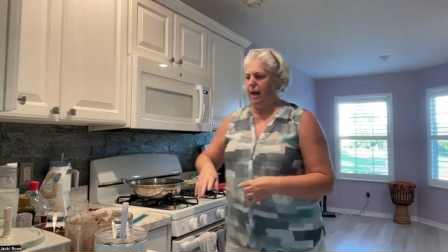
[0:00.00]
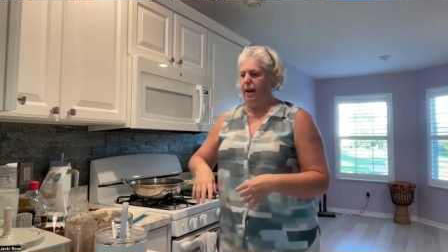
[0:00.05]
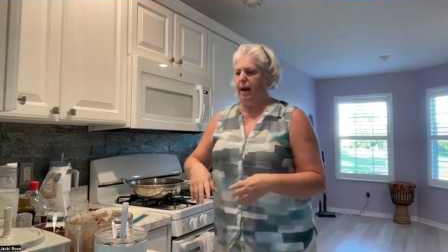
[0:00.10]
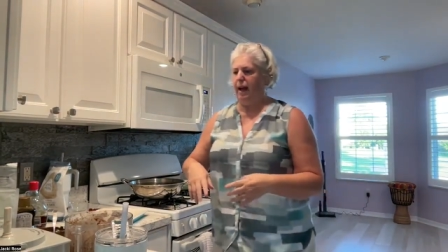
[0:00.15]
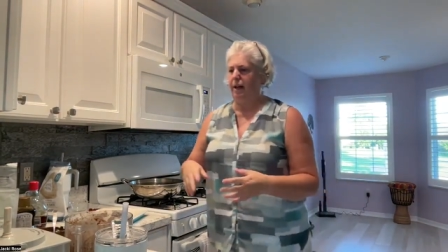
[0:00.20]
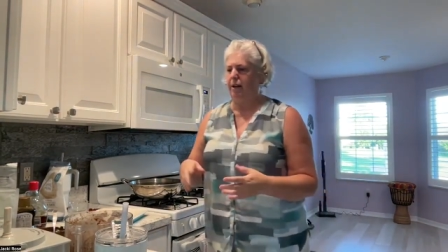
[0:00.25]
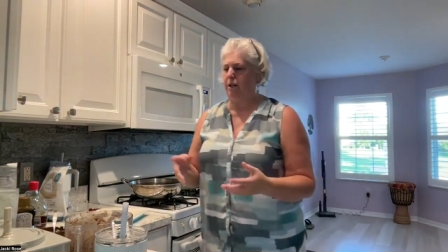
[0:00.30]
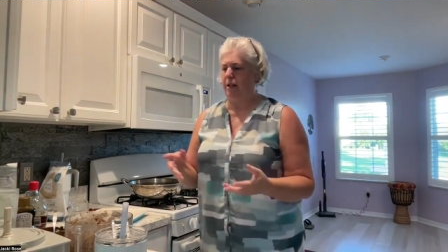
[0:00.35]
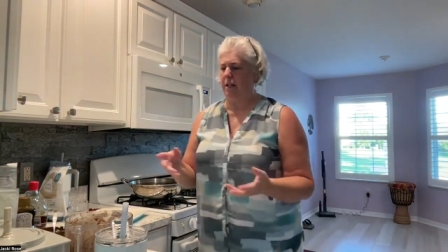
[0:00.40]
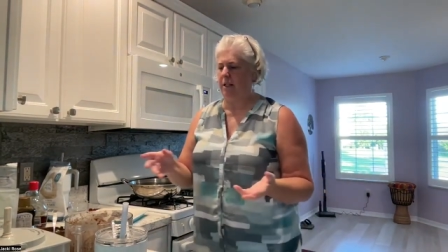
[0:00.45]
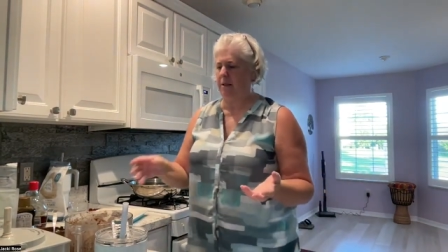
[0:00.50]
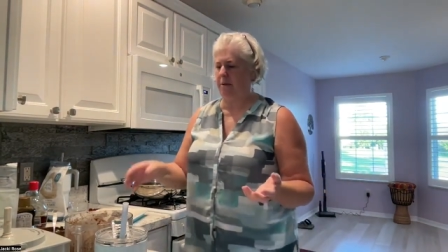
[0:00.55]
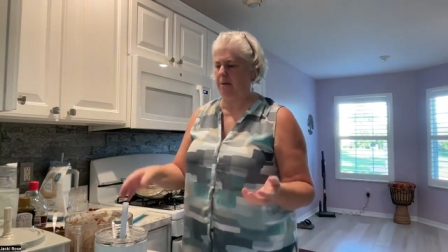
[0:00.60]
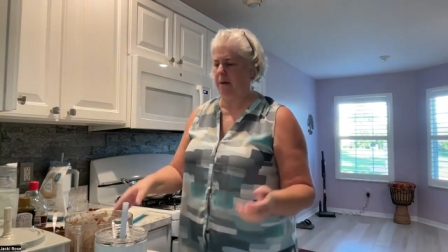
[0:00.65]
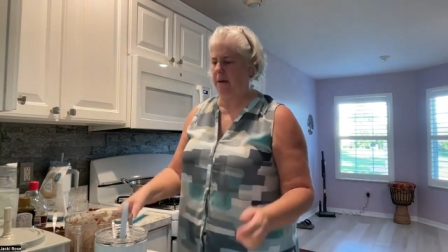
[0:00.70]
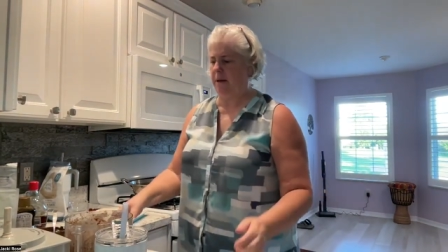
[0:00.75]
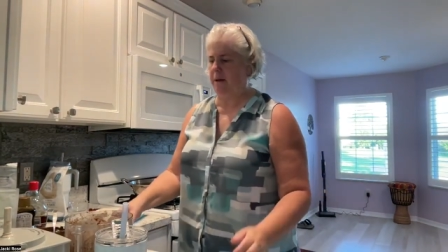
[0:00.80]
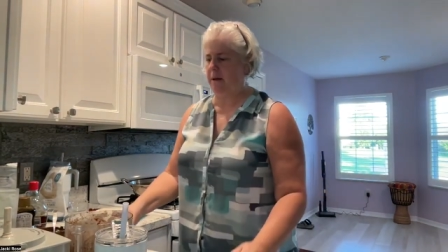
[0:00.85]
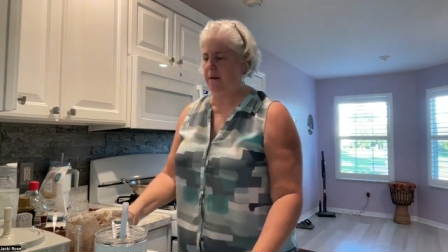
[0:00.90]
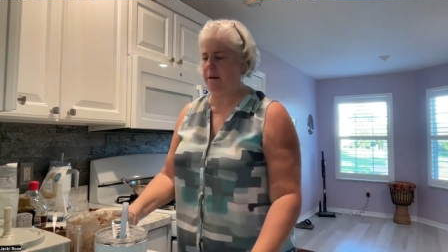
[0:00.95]
and I just
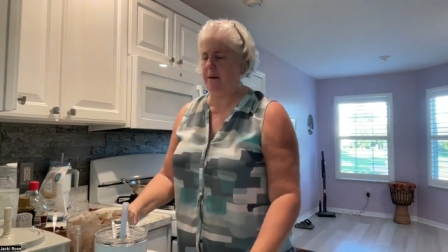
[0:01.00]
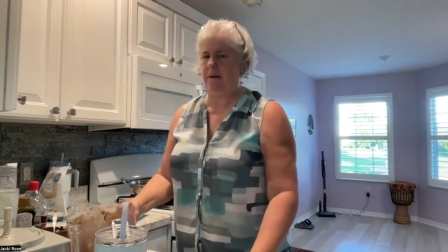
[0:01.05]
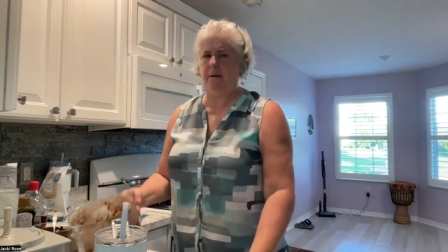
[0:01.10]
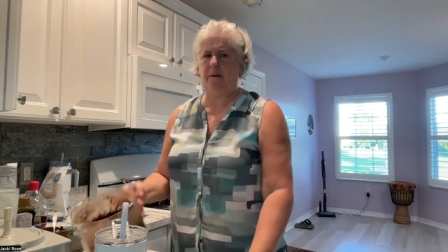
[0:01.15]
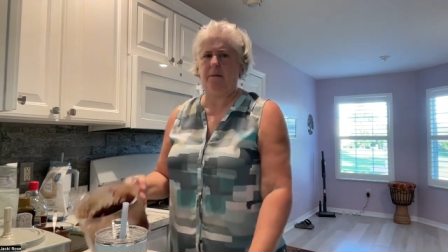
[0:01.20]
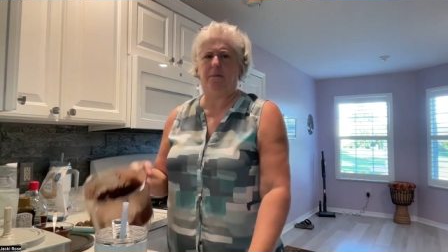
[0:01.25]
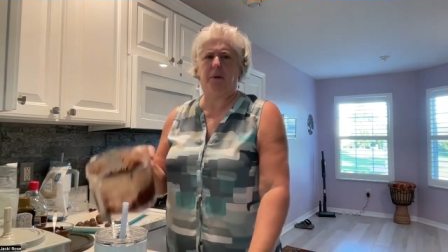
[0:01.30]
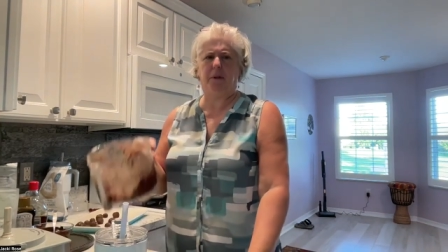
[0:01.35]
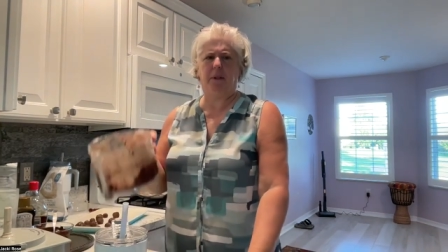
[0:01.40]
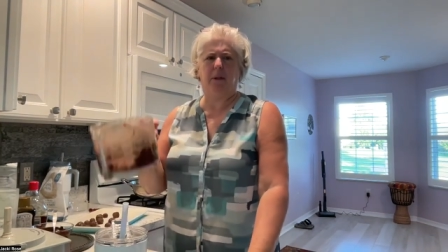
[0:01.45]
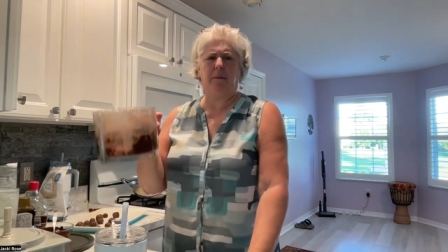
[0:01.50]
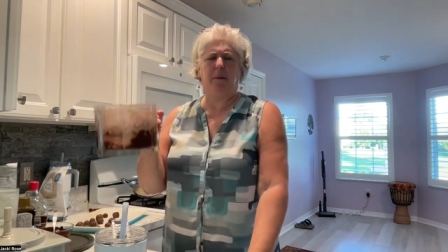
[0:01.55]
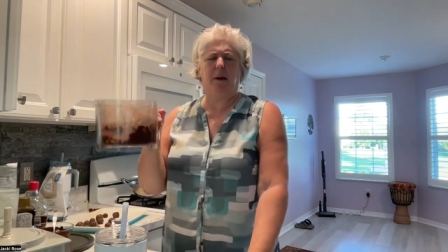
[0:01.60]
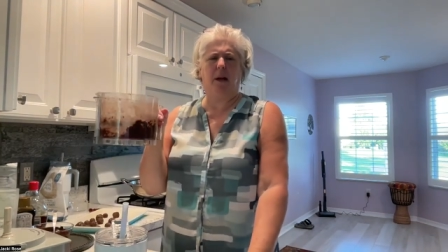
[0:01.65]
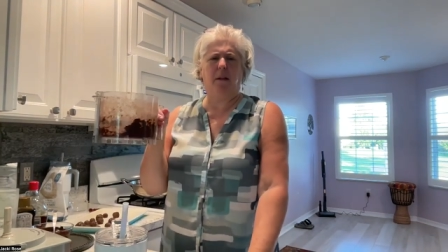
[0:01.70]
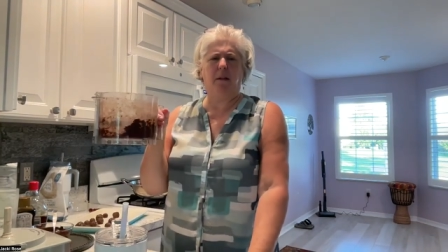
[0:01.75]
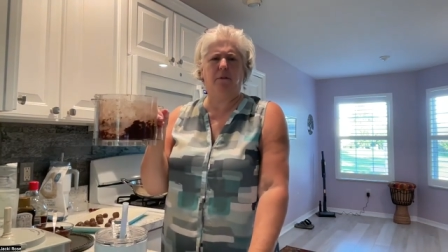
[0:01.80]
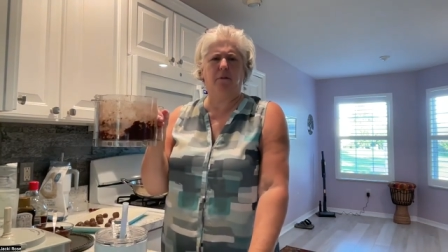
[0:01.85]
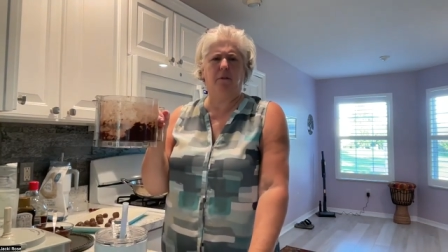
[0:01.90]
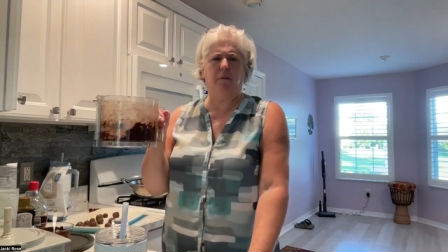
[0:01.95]
put them
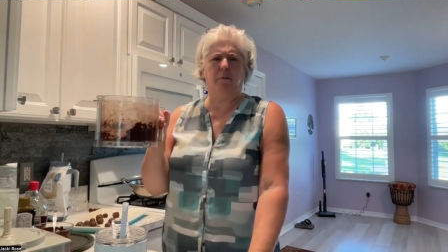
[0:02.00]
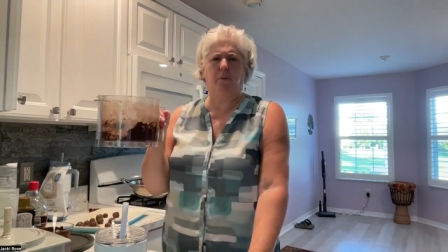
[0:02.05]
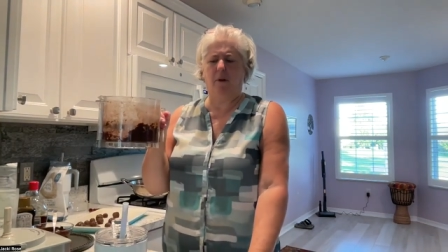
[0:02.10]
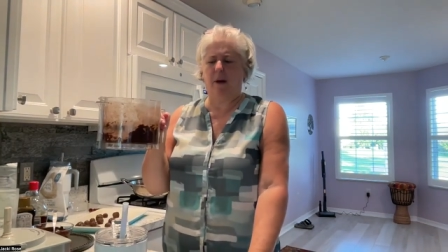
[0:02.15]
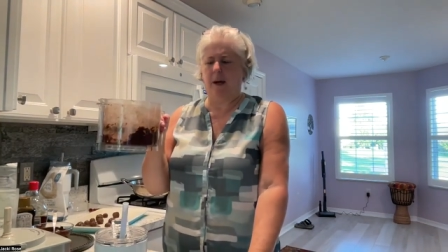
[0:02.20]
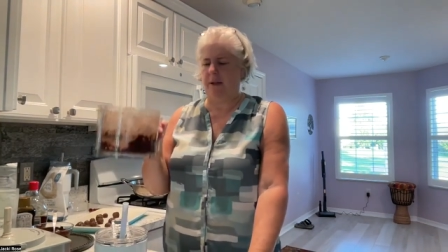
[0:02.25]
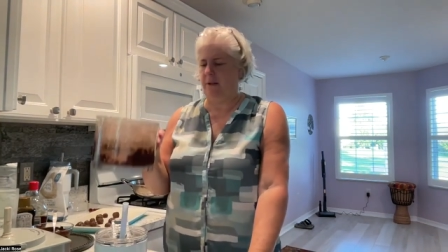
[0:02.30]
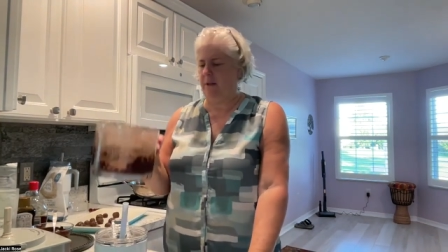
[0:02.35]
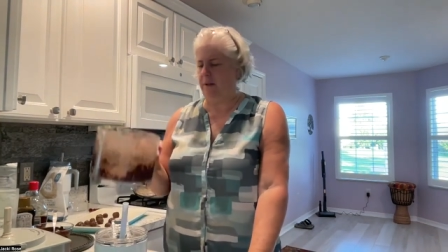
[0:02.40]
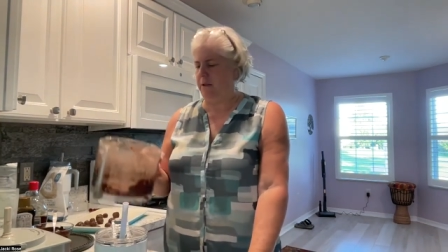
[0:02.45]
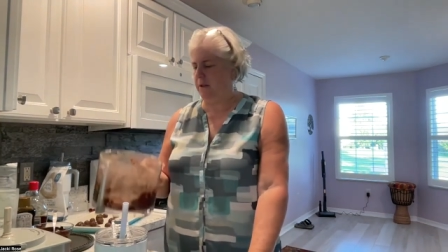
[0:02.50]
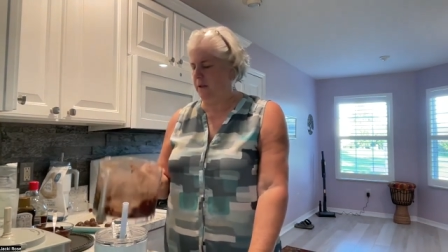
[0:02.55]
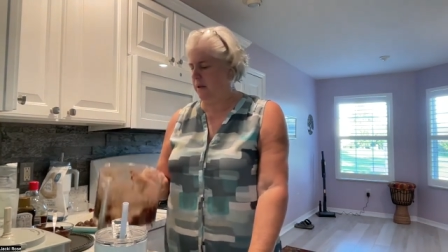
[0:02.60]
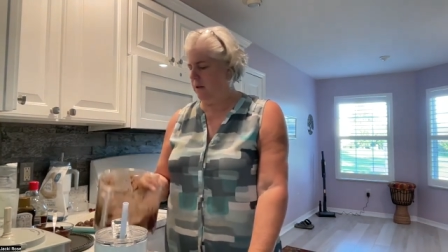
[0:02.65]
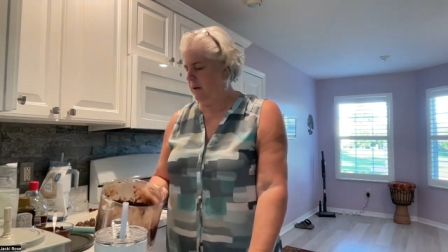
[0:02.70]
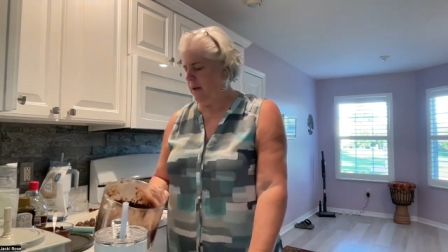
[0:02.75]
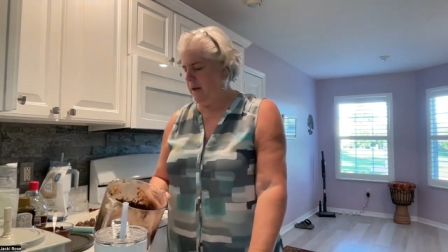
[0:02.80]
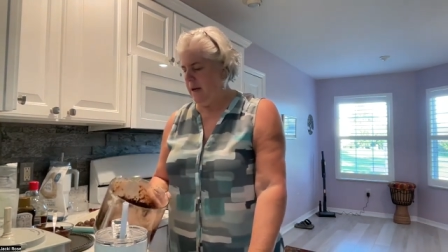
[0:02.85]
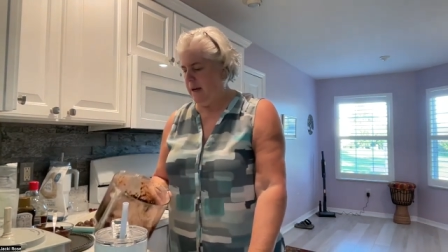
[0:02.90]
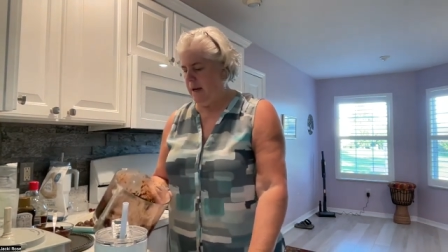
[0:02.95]
all in the food
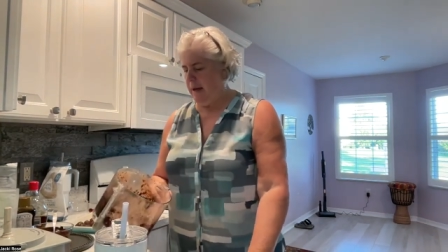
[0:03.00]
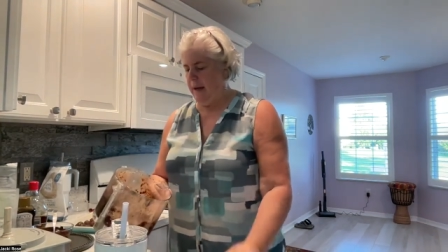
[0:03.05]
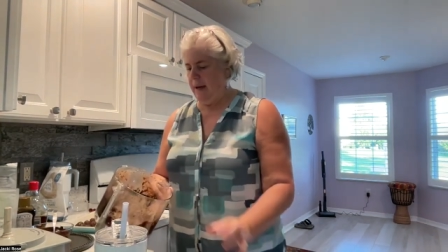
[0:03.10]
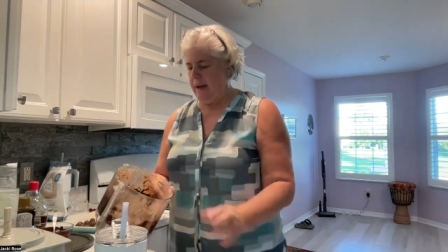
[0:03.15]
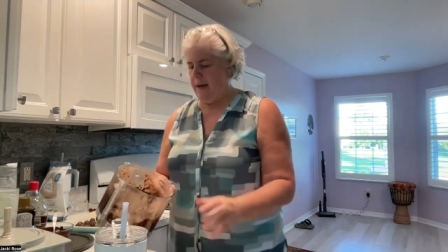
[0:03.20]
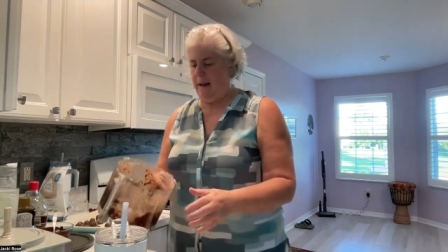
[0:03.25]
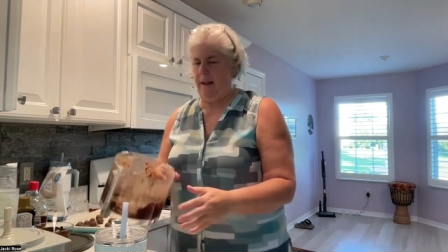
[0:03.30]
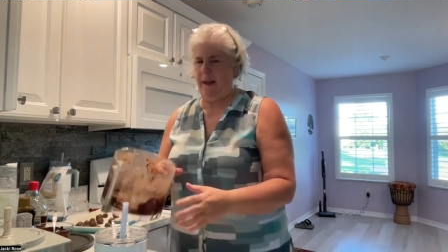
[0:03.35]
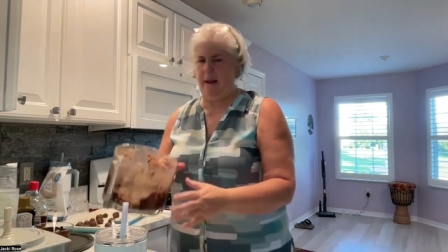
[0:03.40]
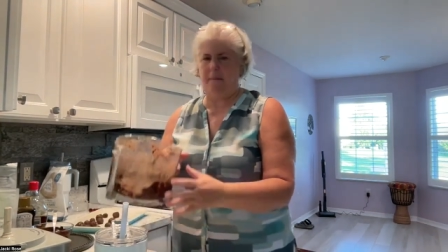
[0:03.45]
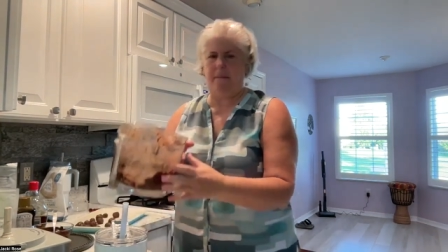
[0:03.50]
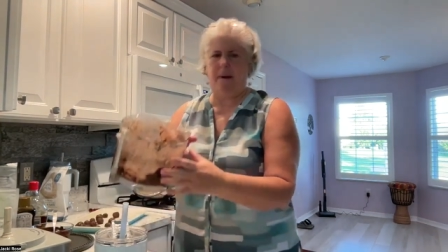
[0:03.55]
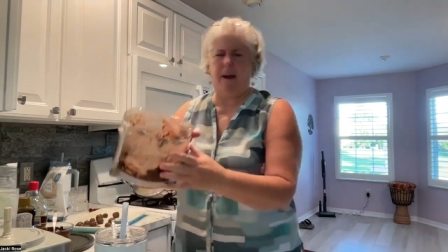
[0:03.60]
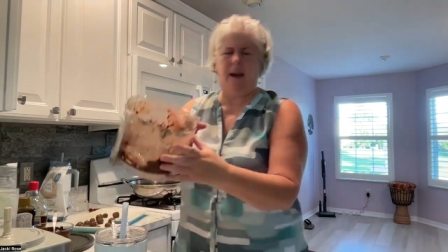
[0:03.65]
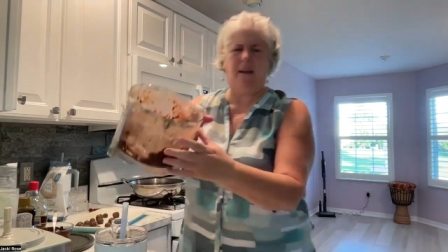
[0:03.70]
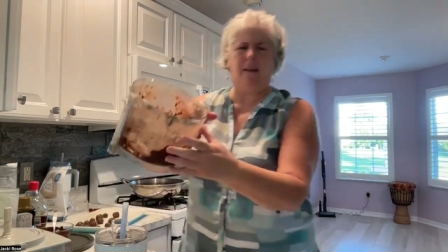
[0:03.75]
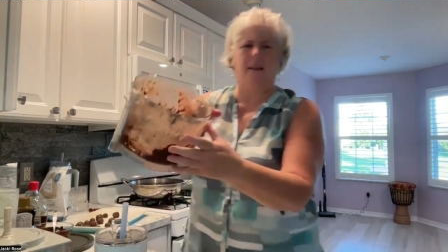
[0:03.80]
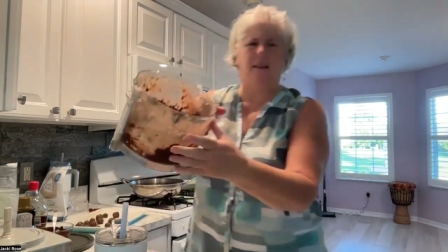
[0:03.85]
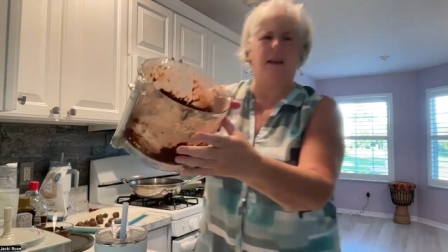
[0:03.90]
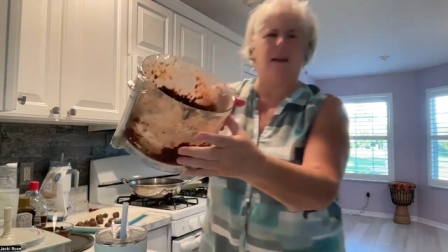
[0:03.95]
processor and then
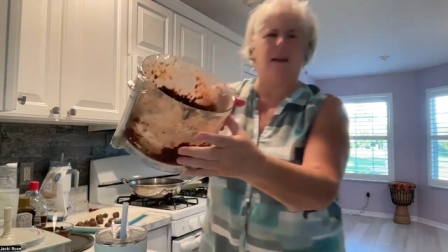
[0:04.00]
made